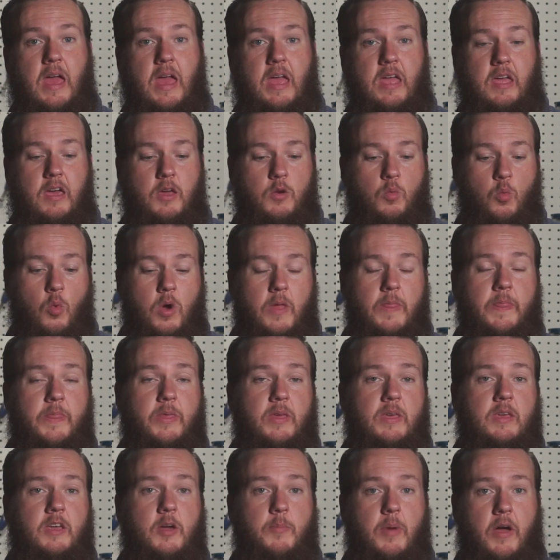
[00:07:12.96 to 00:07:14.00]
And one
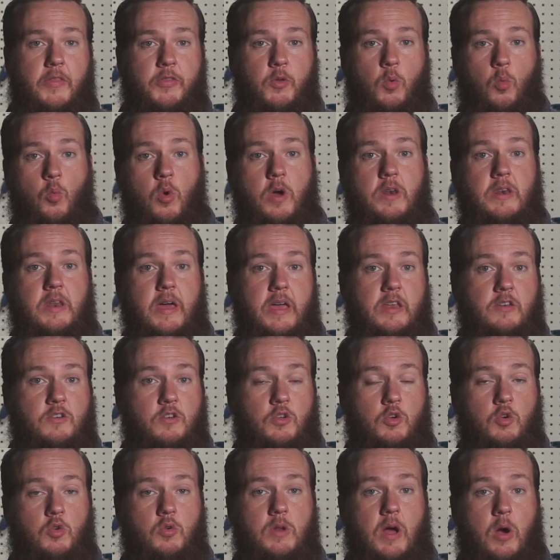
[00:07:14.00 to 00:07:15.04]
thing about the one
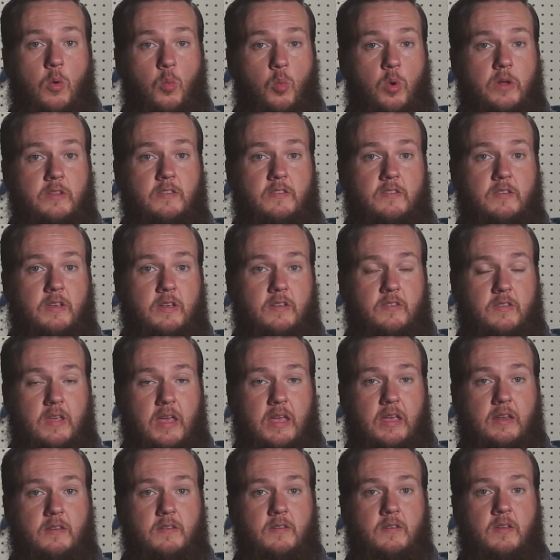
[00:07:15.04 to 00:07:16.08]
ninety-two dot one
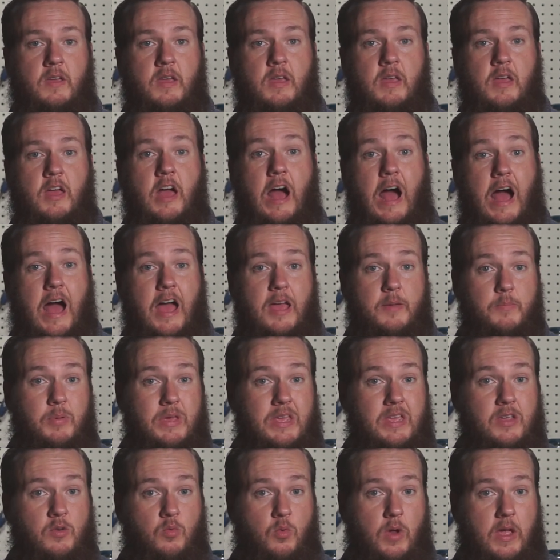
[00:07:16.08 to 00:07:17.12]
sixty-eight I
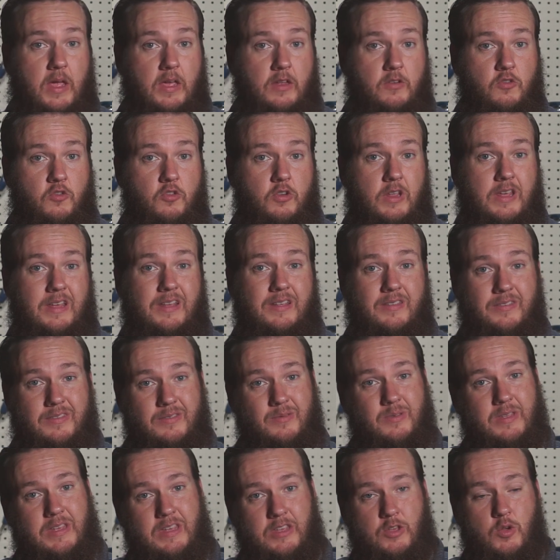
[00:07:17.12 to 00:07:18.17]
P range
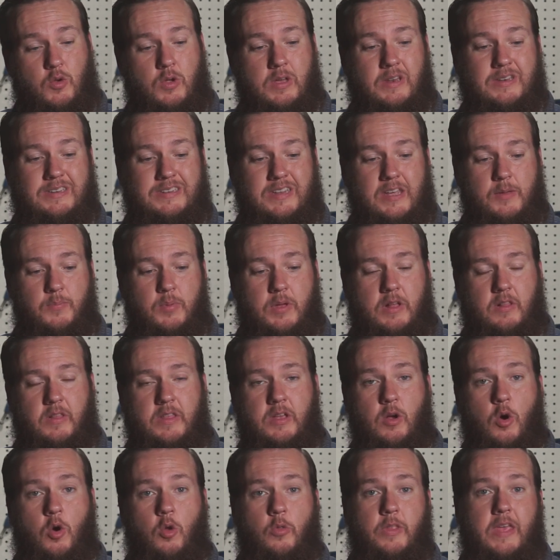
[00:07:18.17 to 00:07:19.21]
is you can
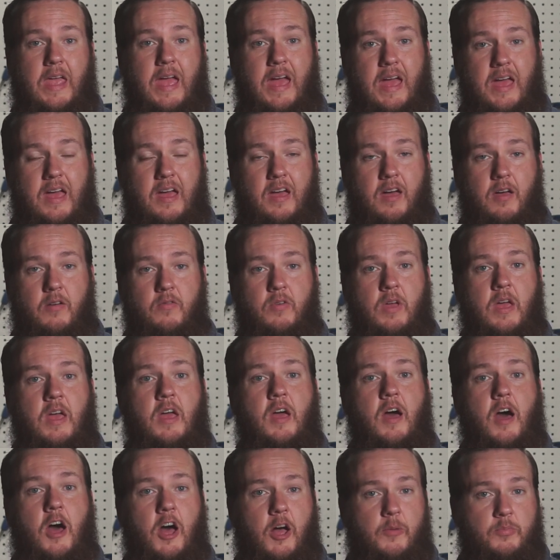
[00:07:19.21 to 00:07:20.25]
typically only have
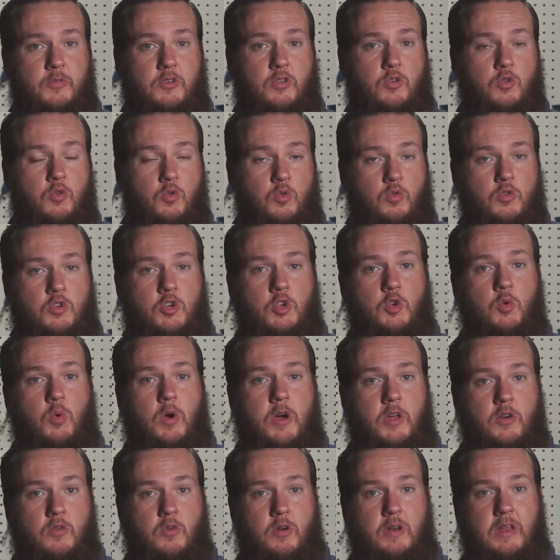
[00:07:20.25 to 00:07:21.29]
up to two
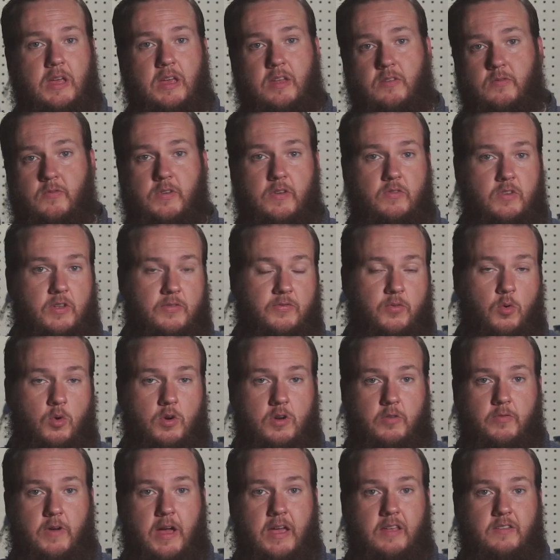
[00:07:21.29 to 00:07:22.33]
hundred
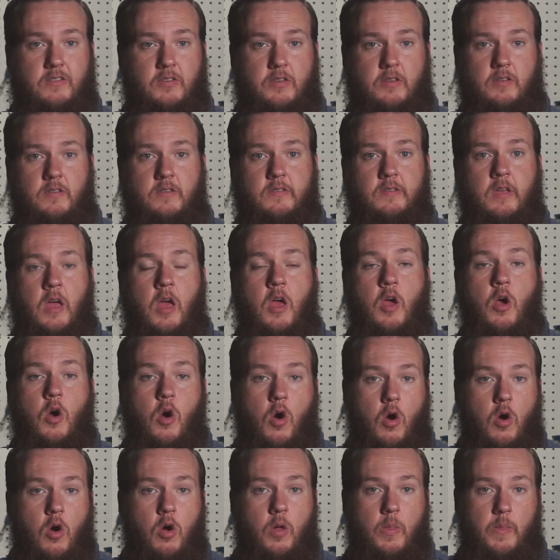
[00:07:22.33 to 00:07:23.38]
fifty-four devices
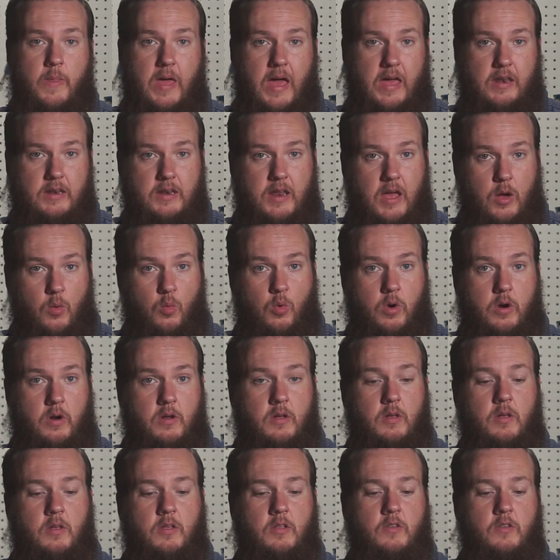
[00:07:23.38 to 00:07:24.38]
on that network.